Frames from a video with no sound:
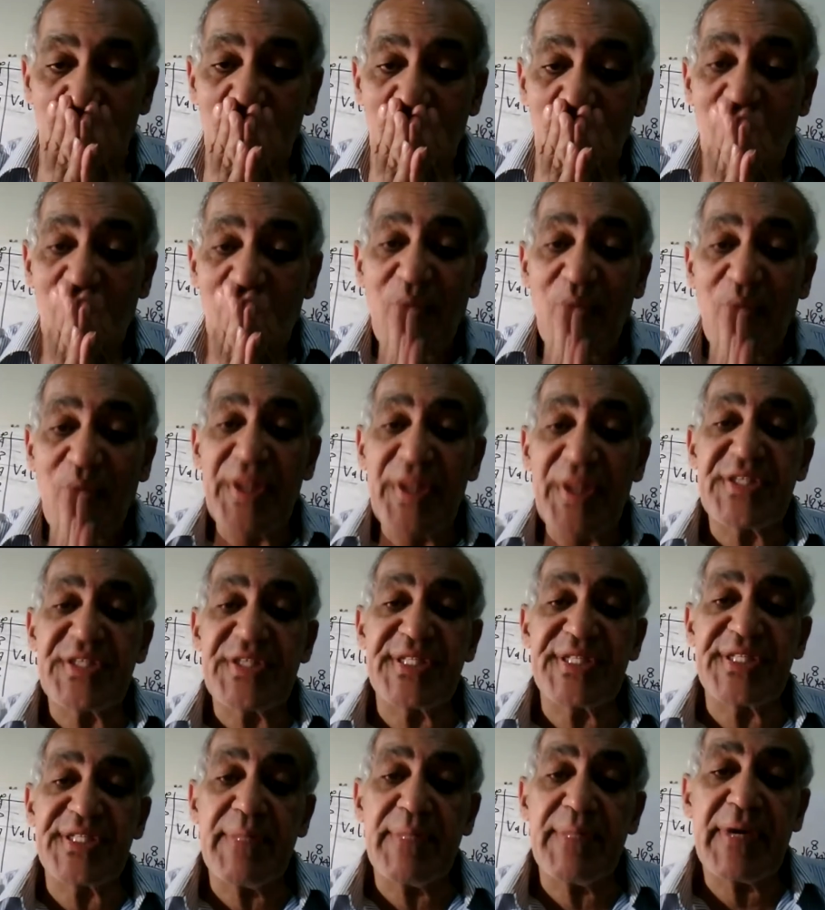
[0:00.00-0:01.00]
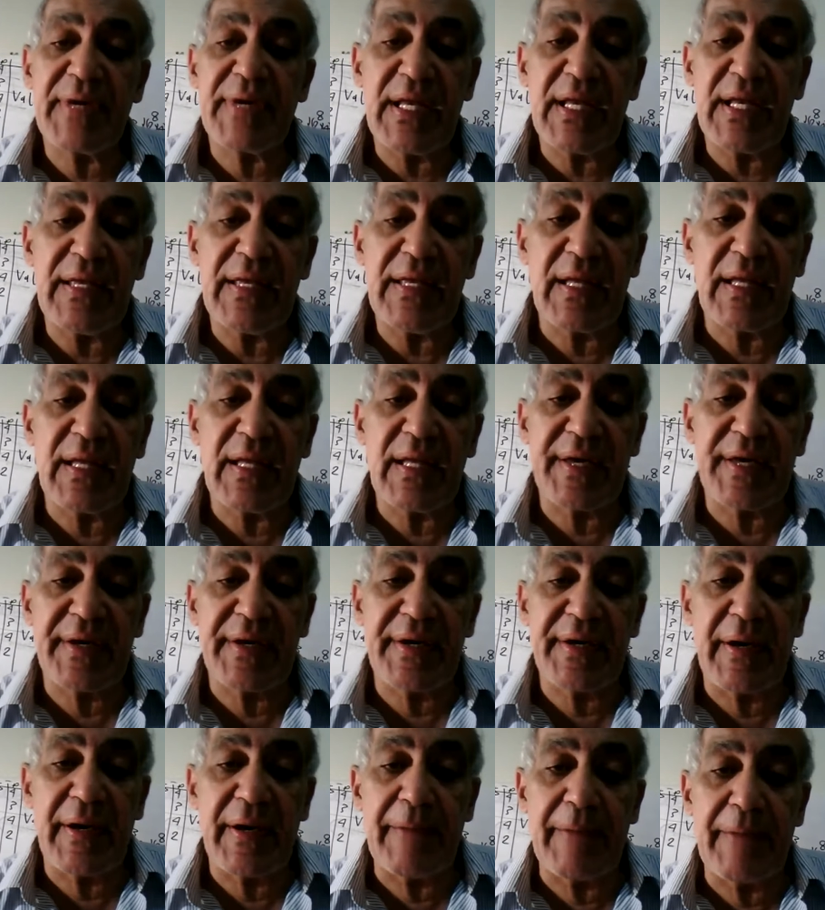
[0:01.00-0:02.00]
when it is typically like
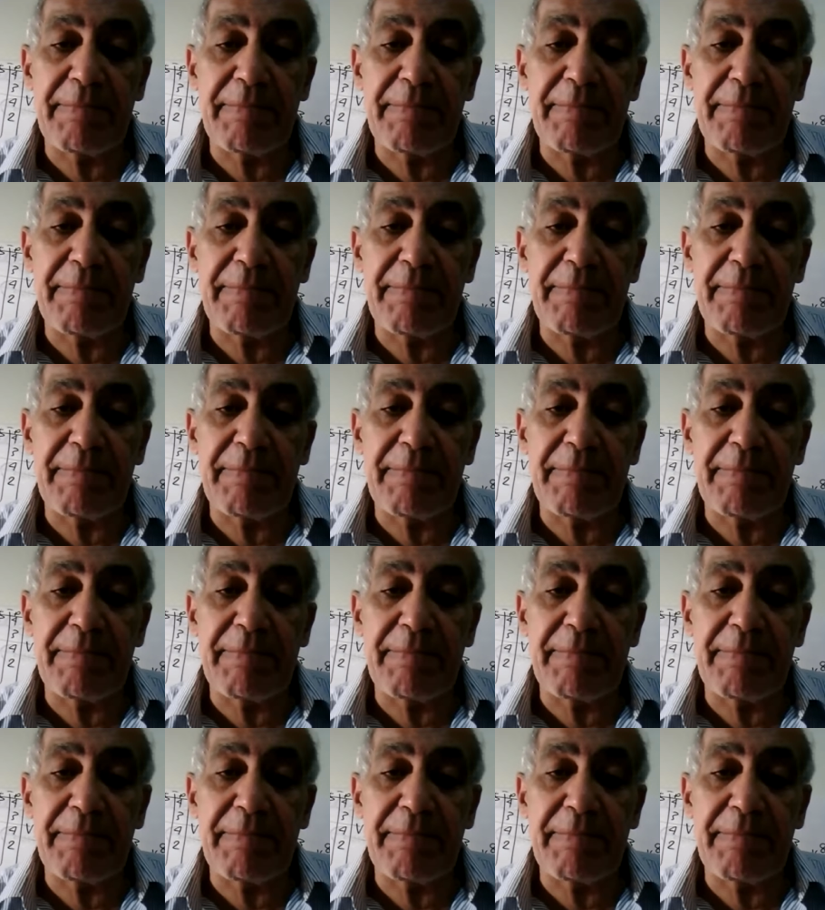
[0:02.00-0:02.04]
uh,